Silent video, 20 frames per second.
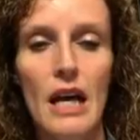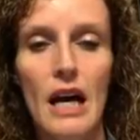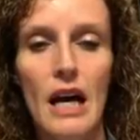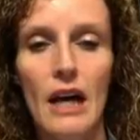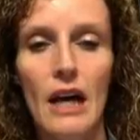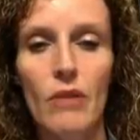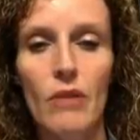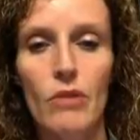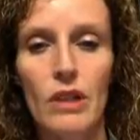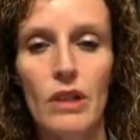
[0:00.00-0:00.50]

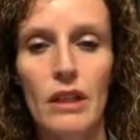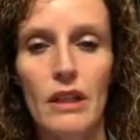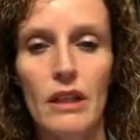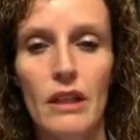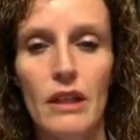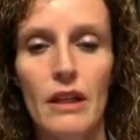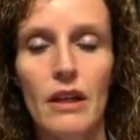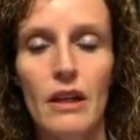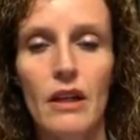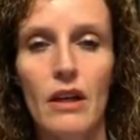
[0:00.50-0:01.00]
I would
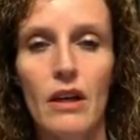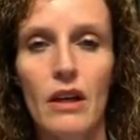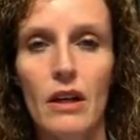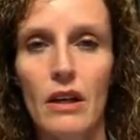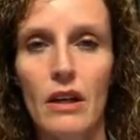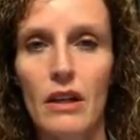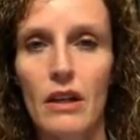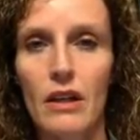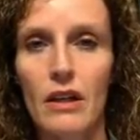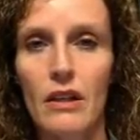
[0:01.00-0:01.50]

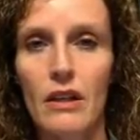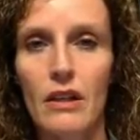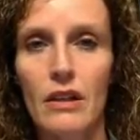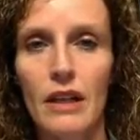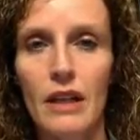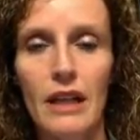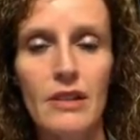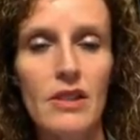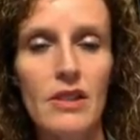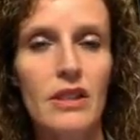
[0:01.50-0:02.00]

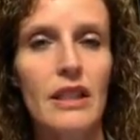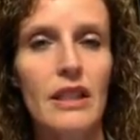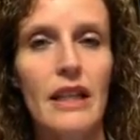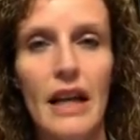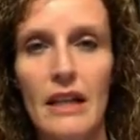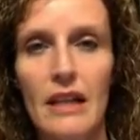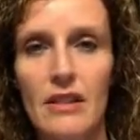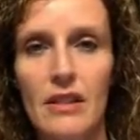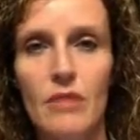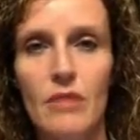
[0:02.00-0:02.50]
constantly
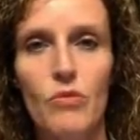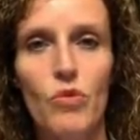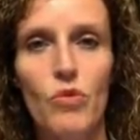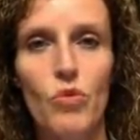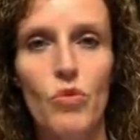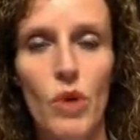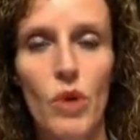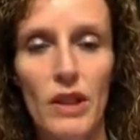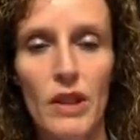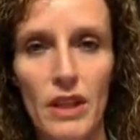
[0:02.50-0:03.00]
ask
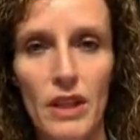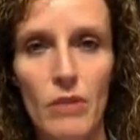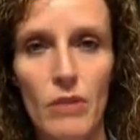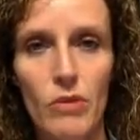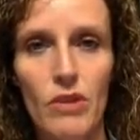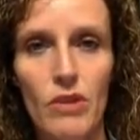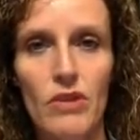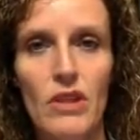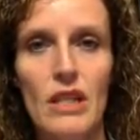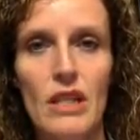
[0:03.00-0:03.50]
them what they
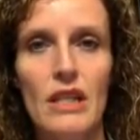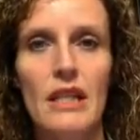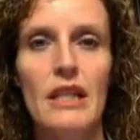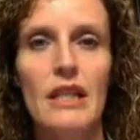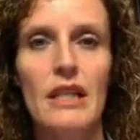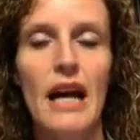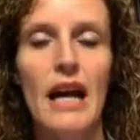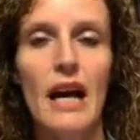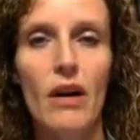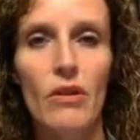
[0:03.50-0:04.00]
were
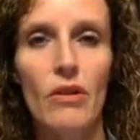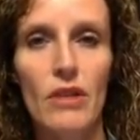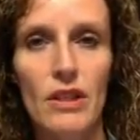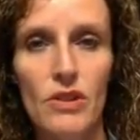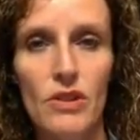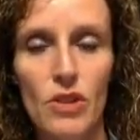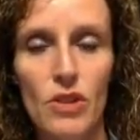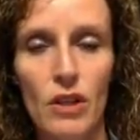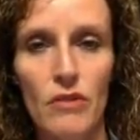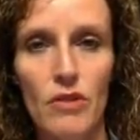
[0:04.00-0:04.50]
thinking, how they
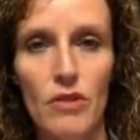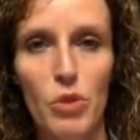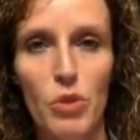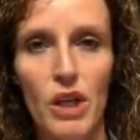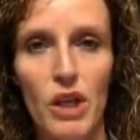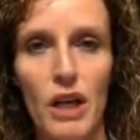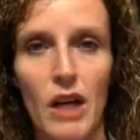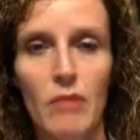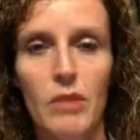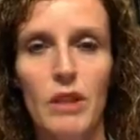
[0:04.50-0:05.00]
solved the
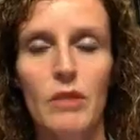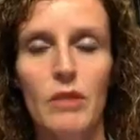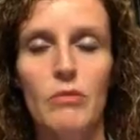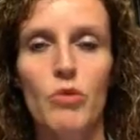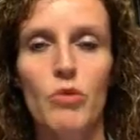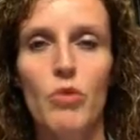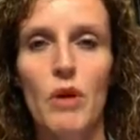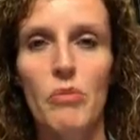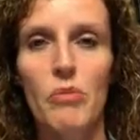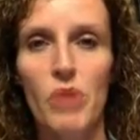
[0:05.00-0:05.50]

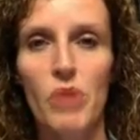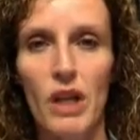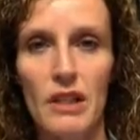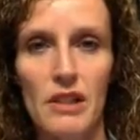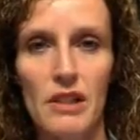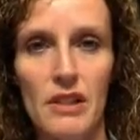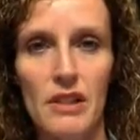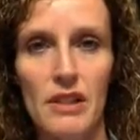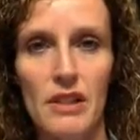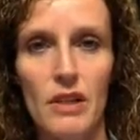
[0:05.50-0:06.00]
problem, what
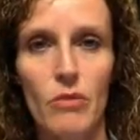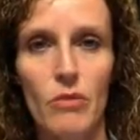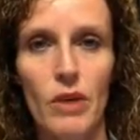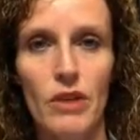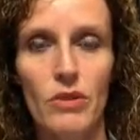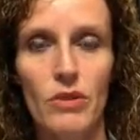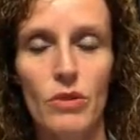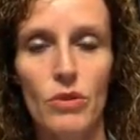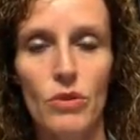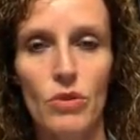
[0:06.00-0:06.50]
process they
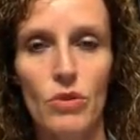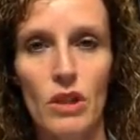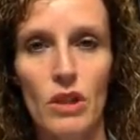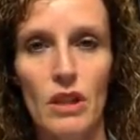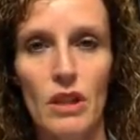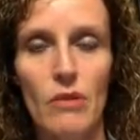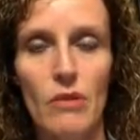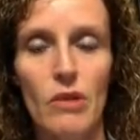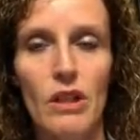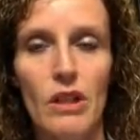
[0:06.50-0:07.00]
went through. So
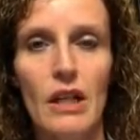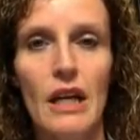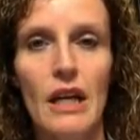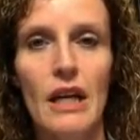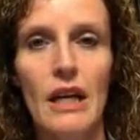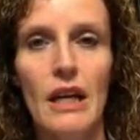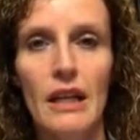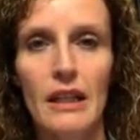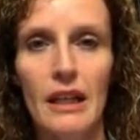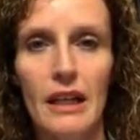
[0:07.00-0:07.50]
they were
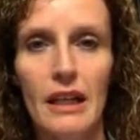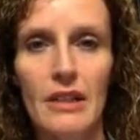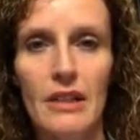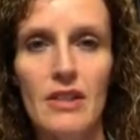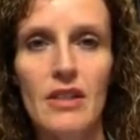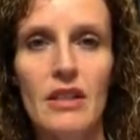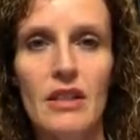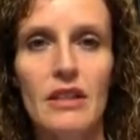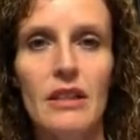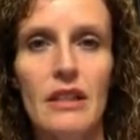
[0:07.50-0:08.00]

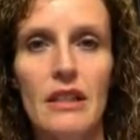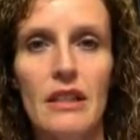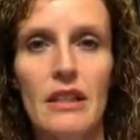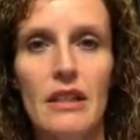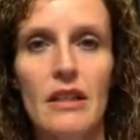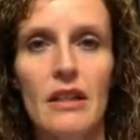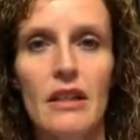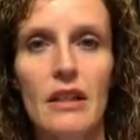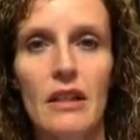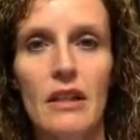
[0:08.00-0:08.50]

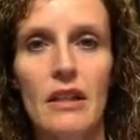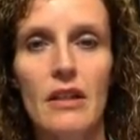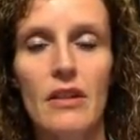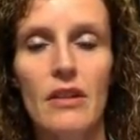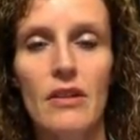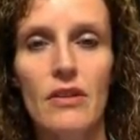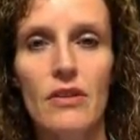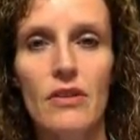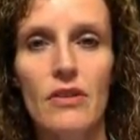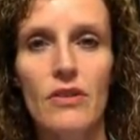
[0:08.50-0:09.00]
constantly
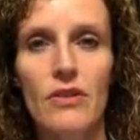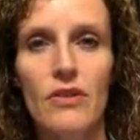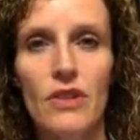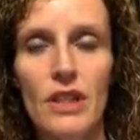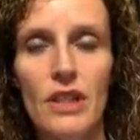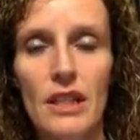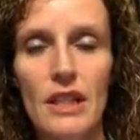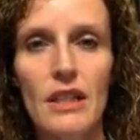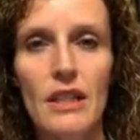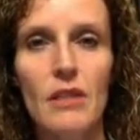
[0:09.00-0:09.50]

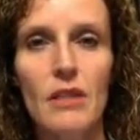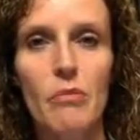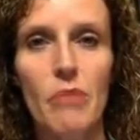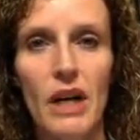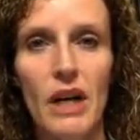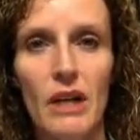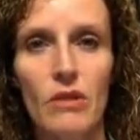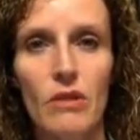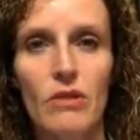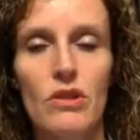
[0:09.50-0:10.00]
thinking
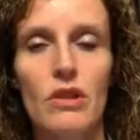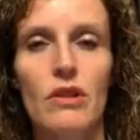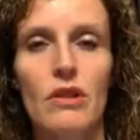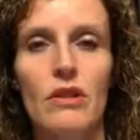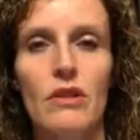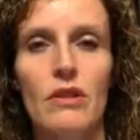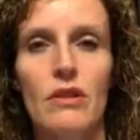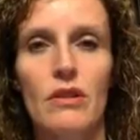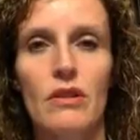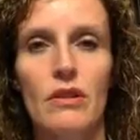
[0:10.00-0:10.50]
about
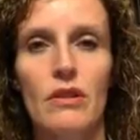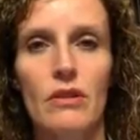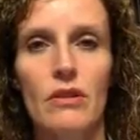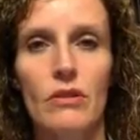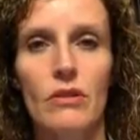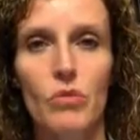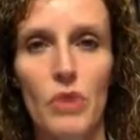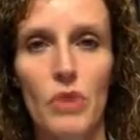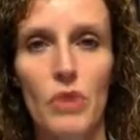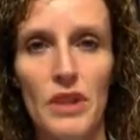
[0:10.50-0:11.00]

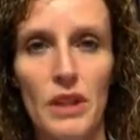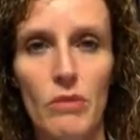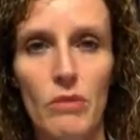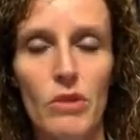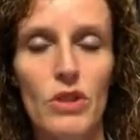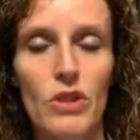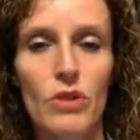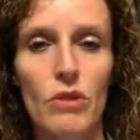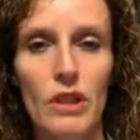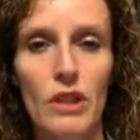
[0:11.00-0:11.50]
what they
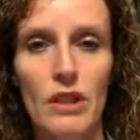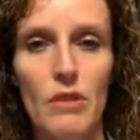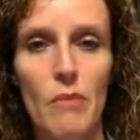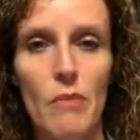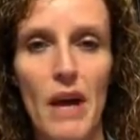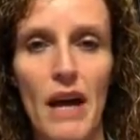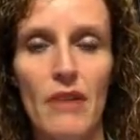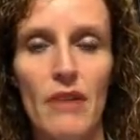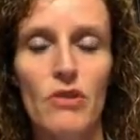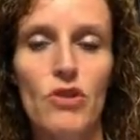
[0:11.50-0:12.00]
were doing in their
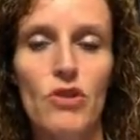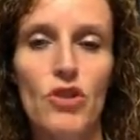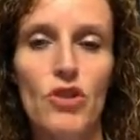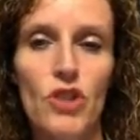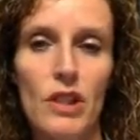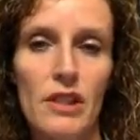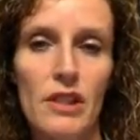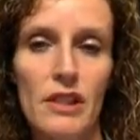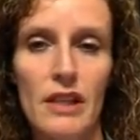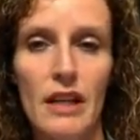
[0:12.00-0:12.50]
math,
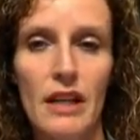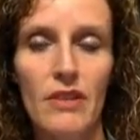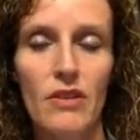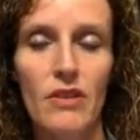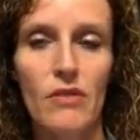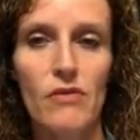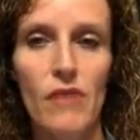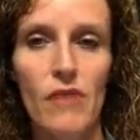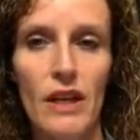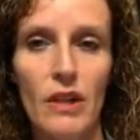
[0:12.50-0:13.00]
just not
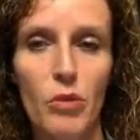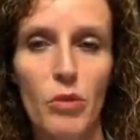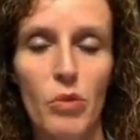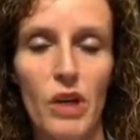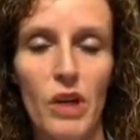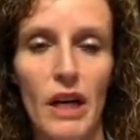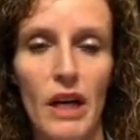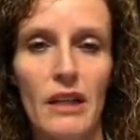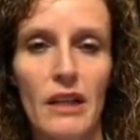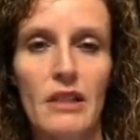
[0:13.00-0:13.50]
the final
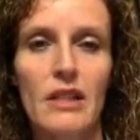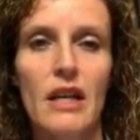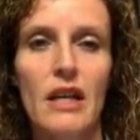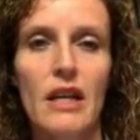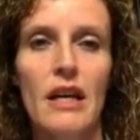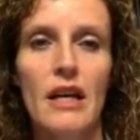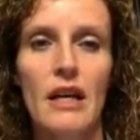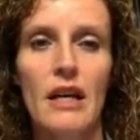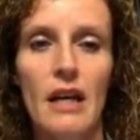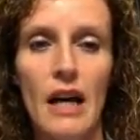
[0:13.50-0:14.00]
product,
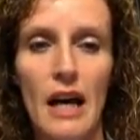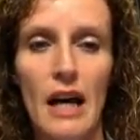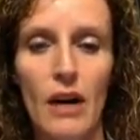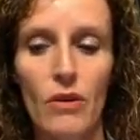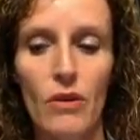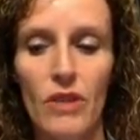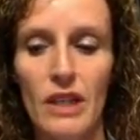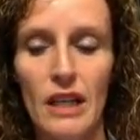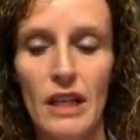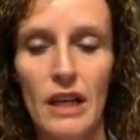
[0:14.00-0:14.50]

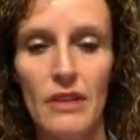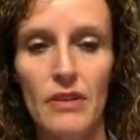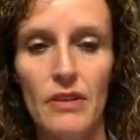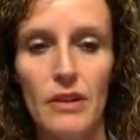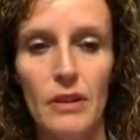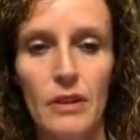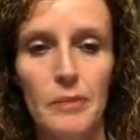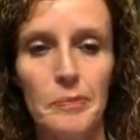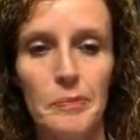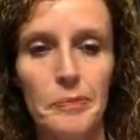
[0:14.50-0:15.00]
how they got
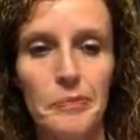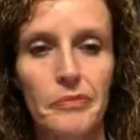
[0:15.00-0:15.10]
there.